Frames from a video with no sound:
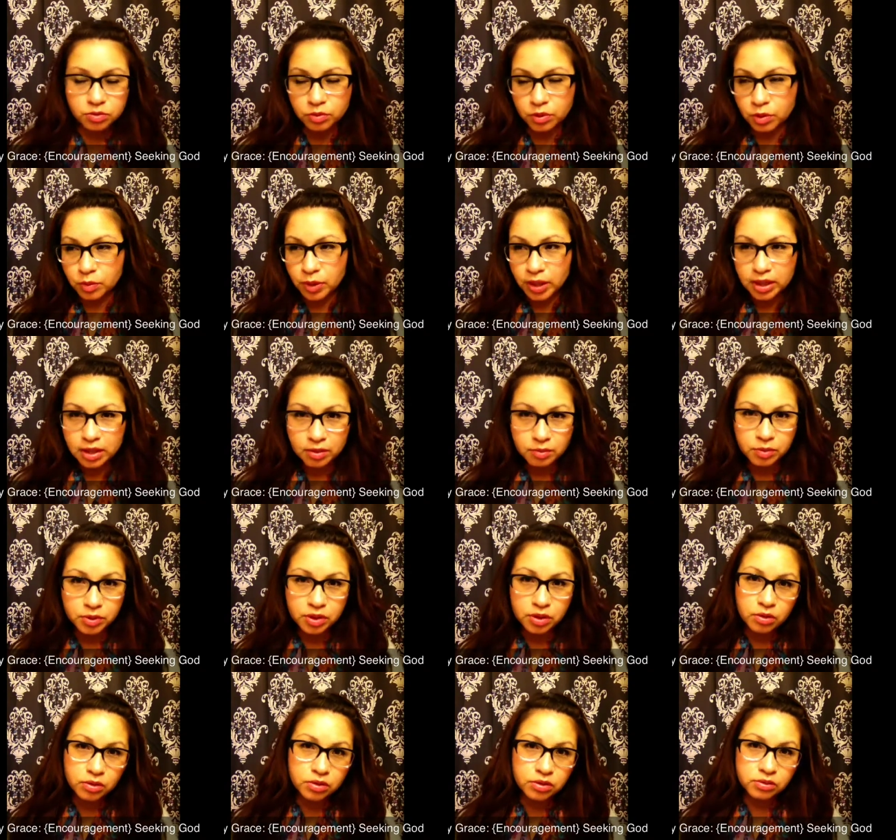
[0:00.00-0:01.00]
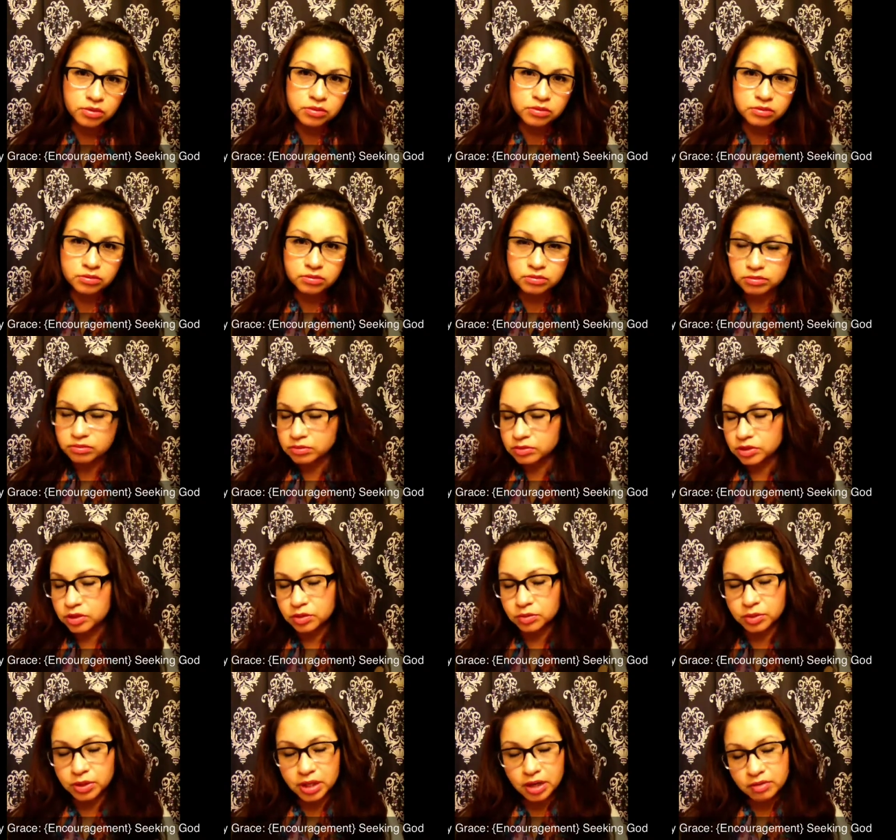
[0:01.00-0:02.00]
We wake up, we go to, you know,
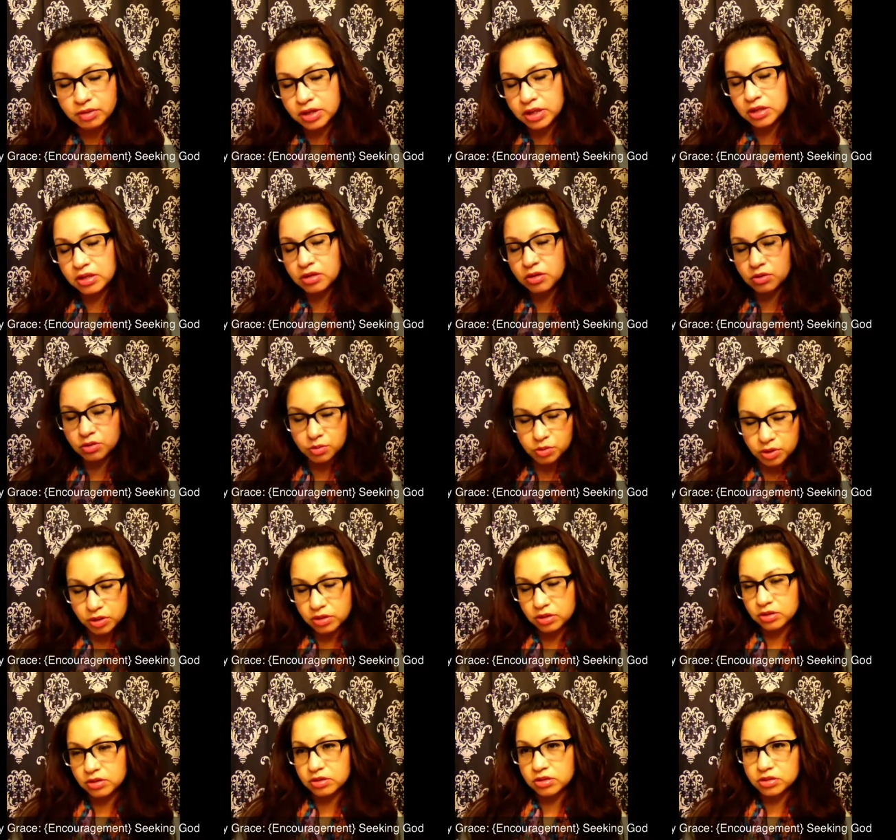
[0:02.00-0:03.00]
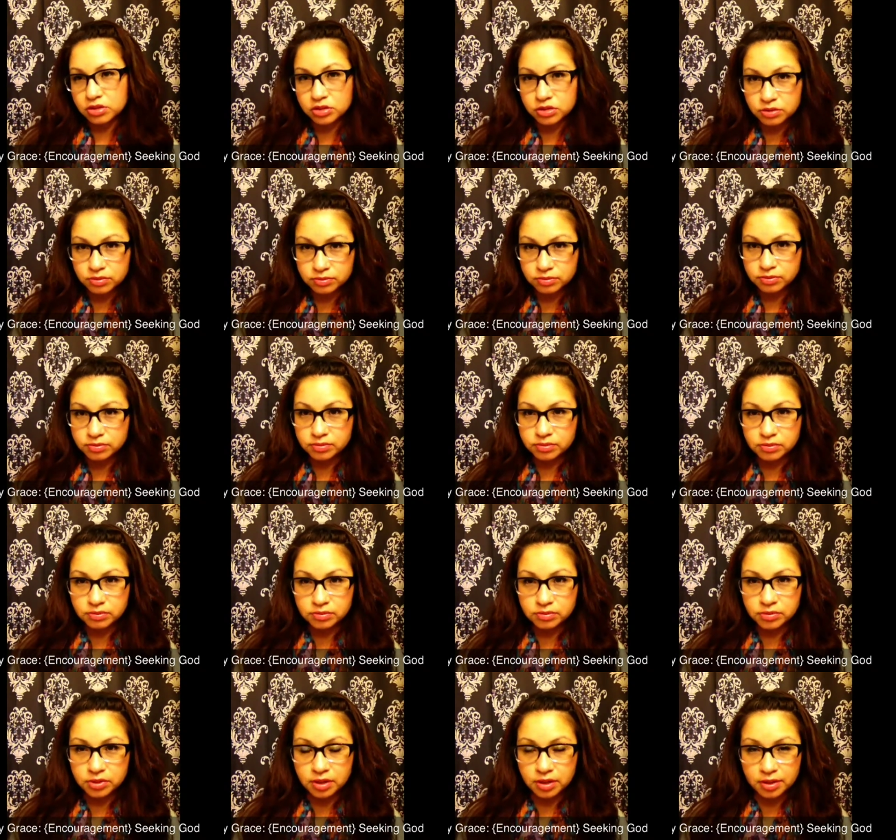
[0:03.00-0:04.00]
we get ready, go to work, go to,
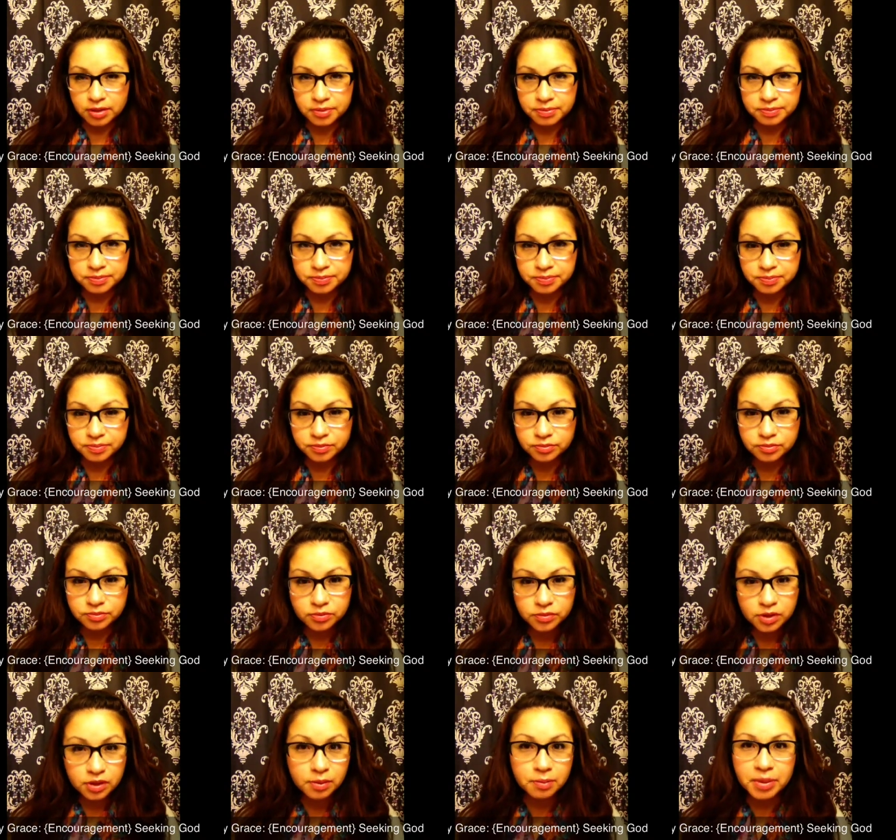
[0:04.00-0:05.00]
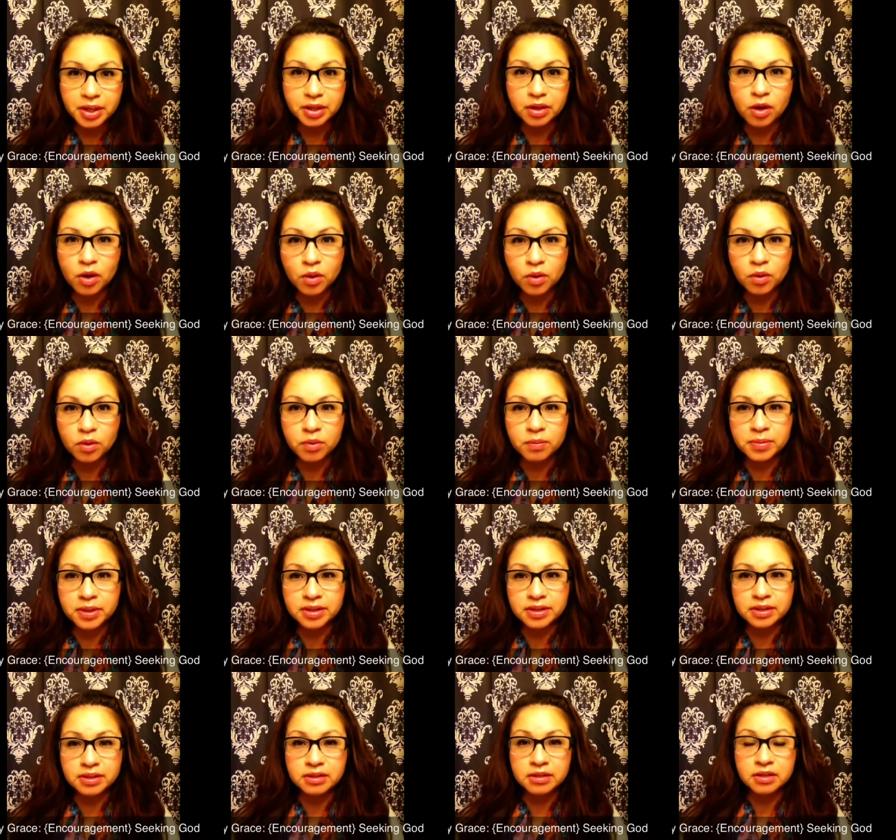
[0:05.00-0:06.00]
um, come back home,
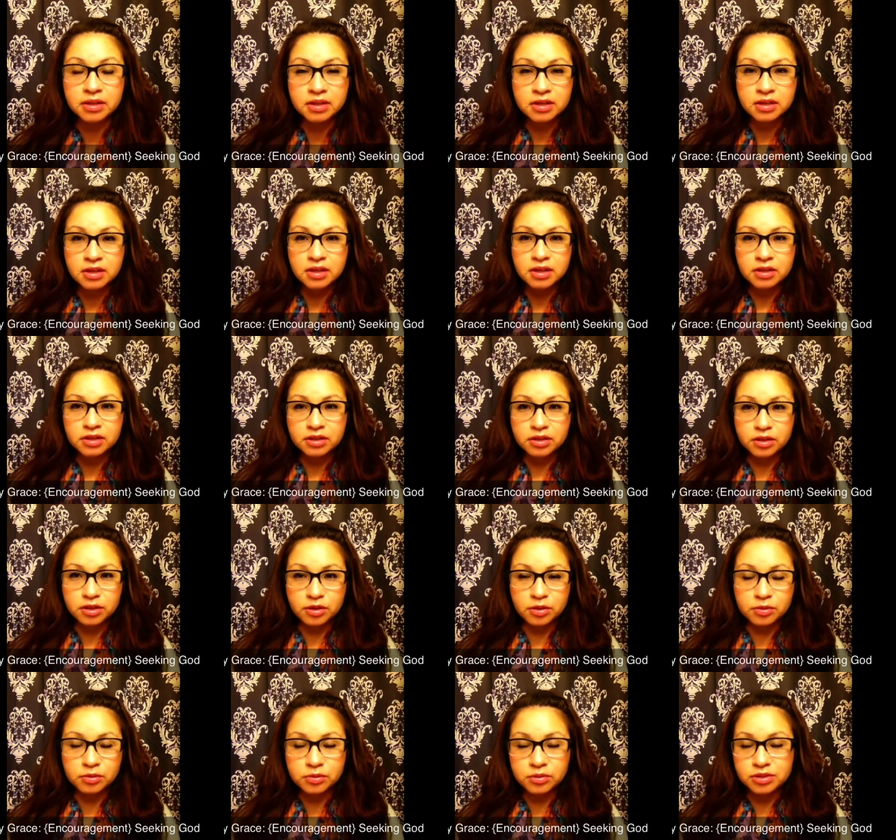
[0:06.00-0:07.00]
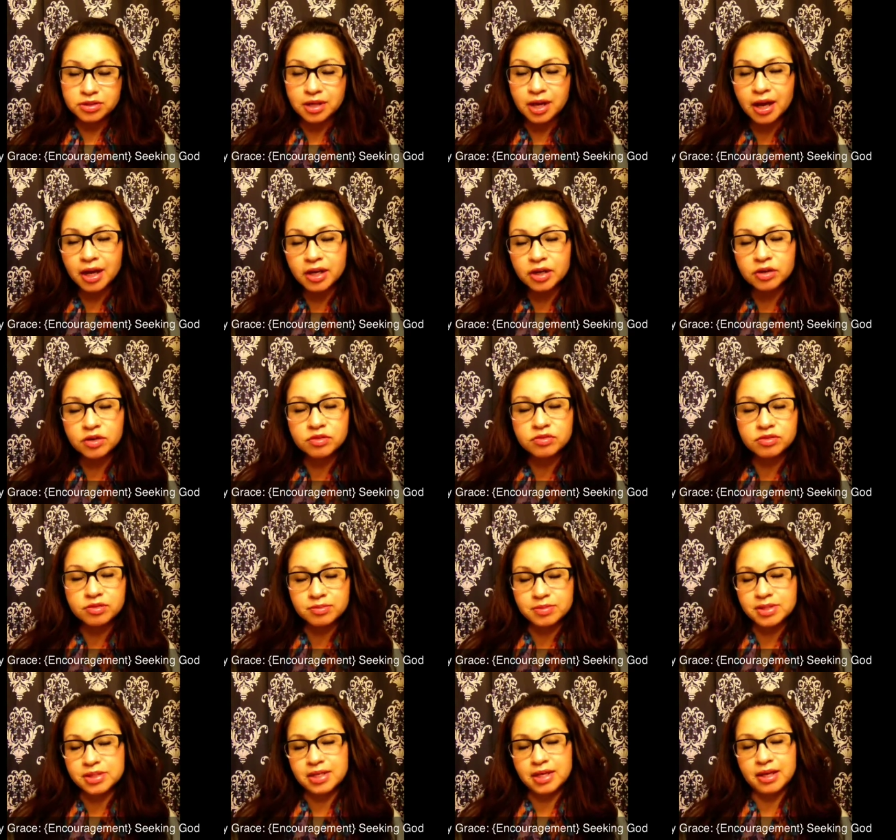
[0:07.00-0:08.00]
and then, you know, we're tired from
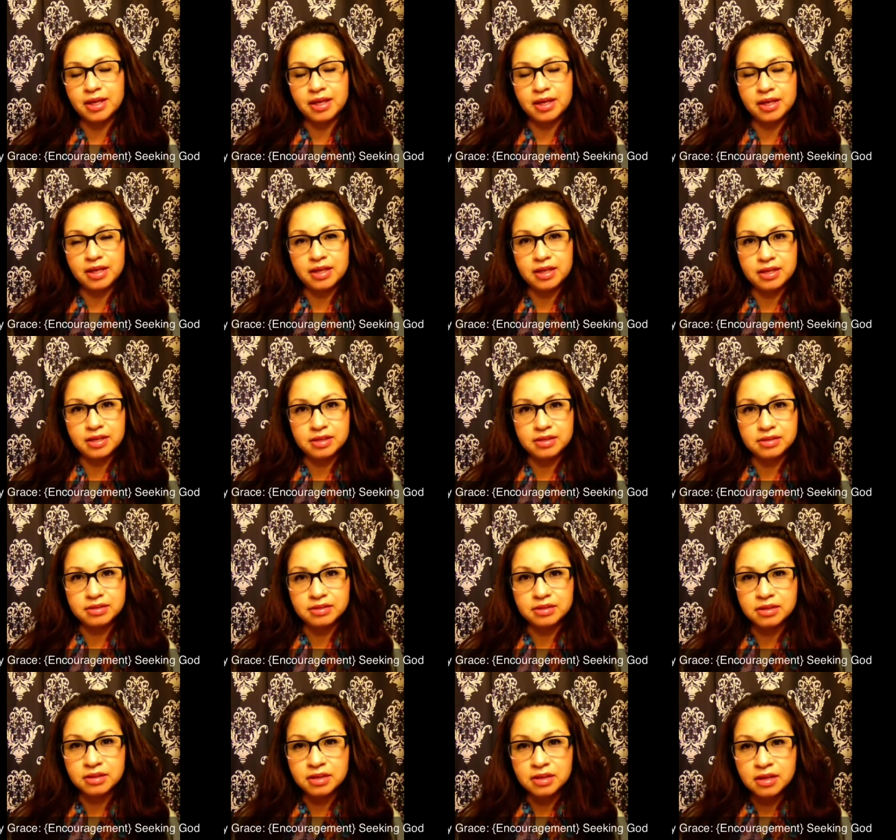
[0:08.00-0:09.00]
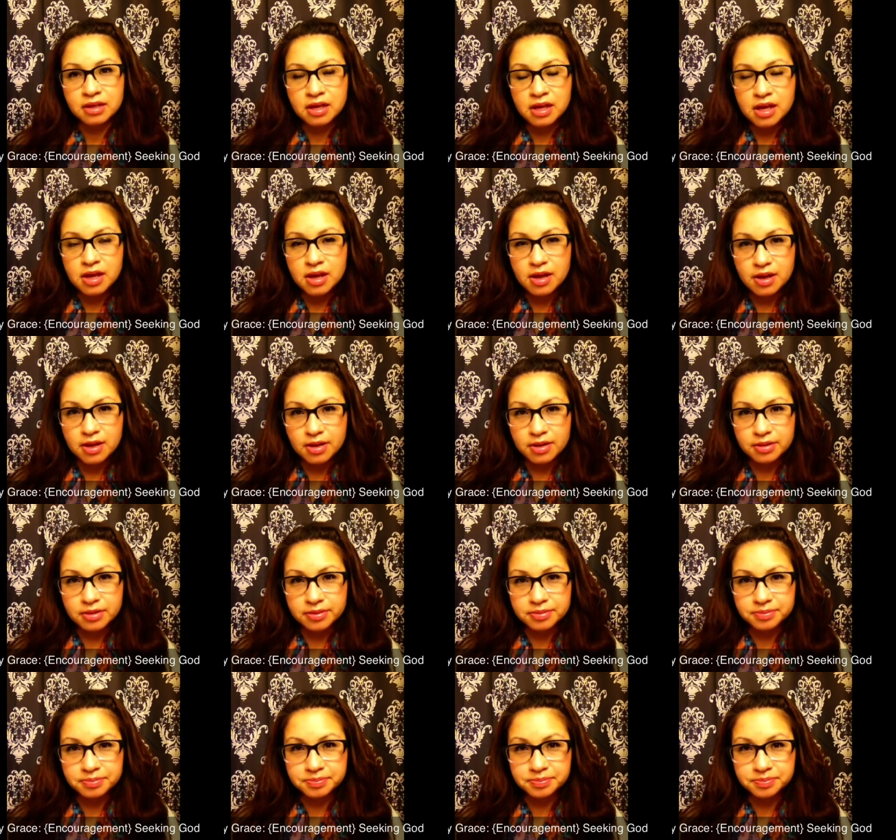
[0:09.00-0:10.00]
the day, and
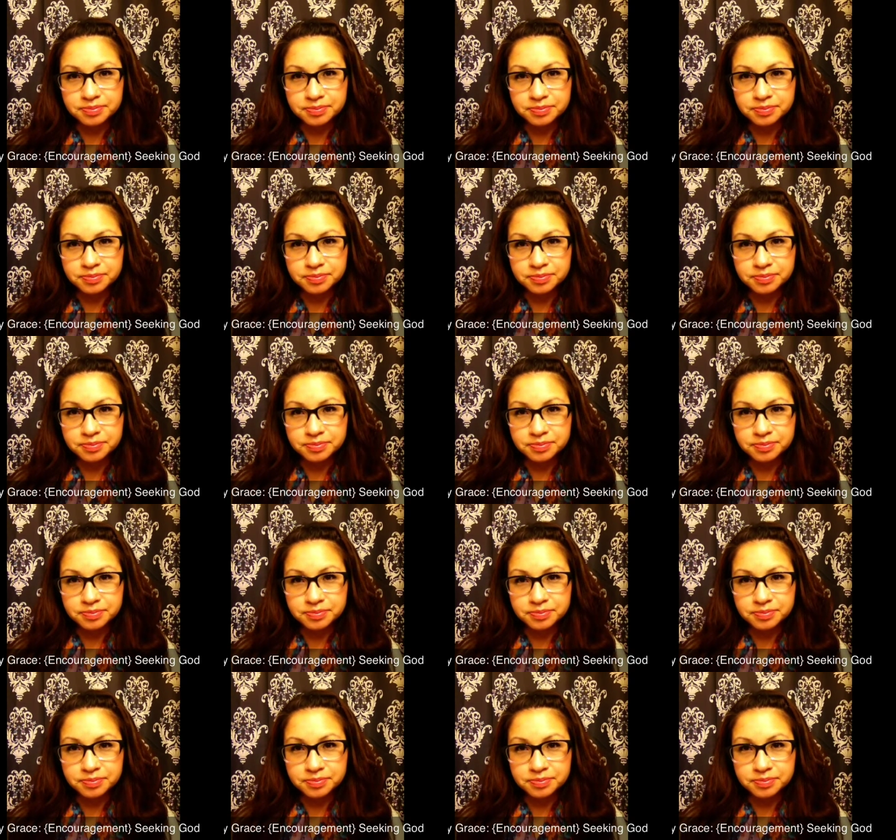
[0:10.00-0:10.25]
um,